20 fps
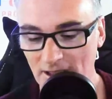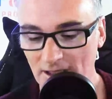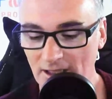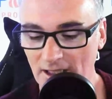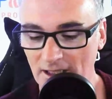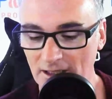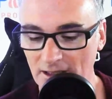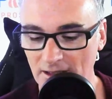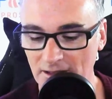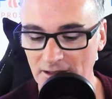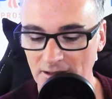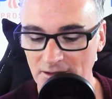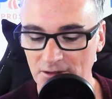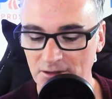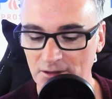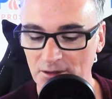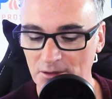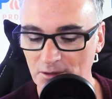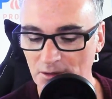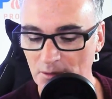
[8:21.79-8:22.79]
I, I,
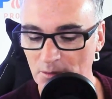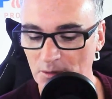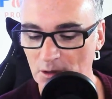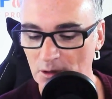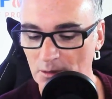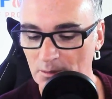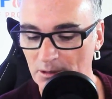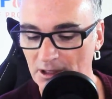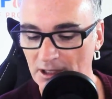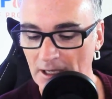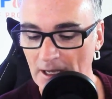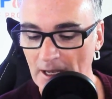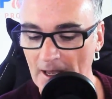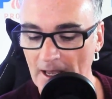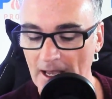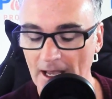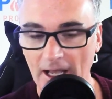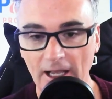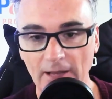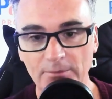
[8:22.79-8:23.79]
couldn't agree more. But
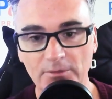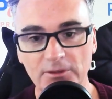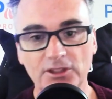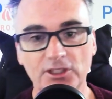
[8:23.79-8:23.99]
um,